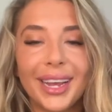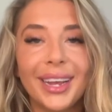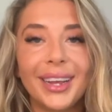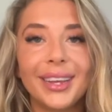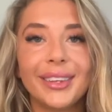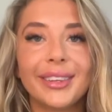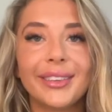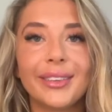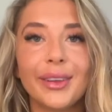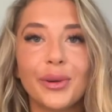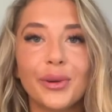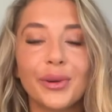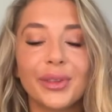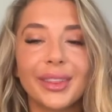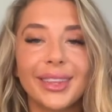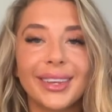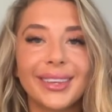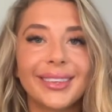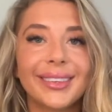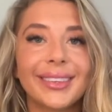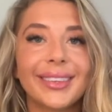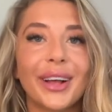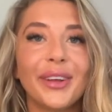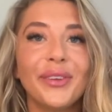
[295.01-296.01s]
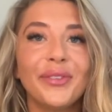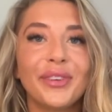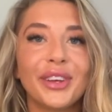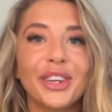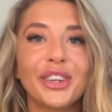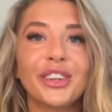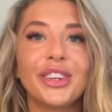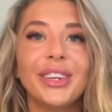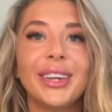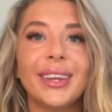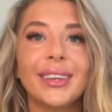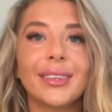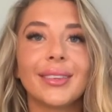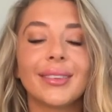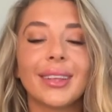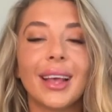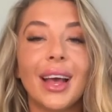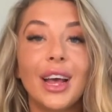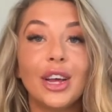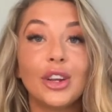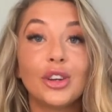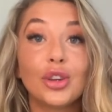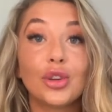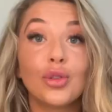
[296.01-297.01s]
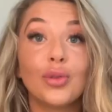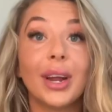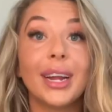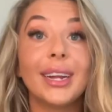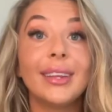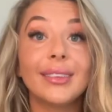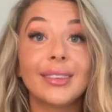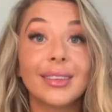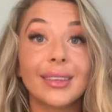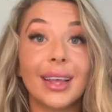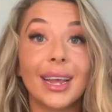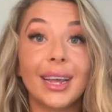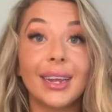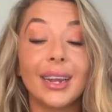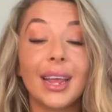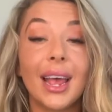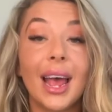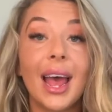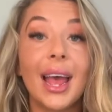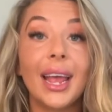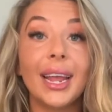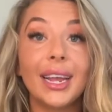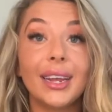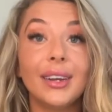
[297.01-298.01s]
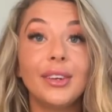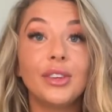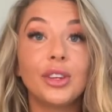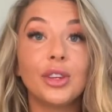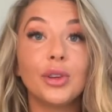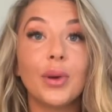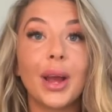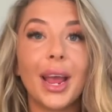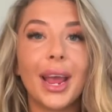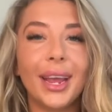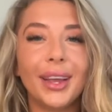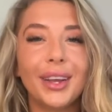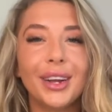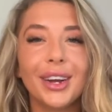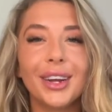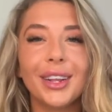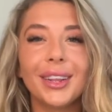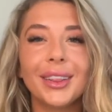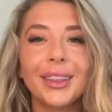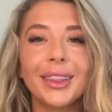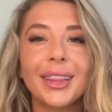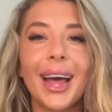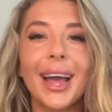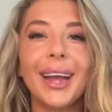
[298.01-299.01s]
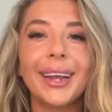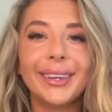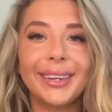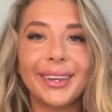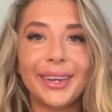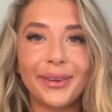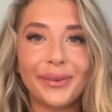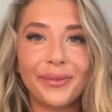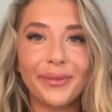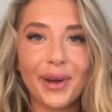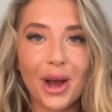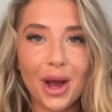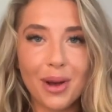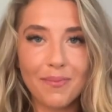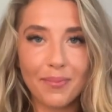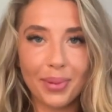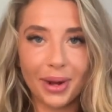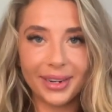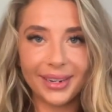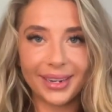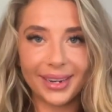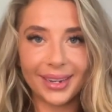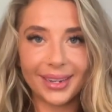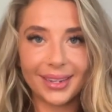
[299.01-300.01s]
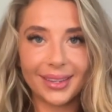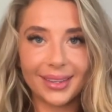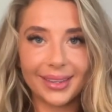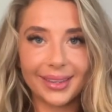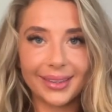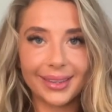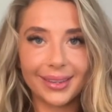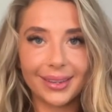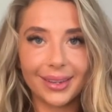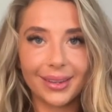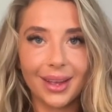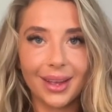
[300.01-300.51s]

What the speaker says: So this selfishness translates into a collective abundance.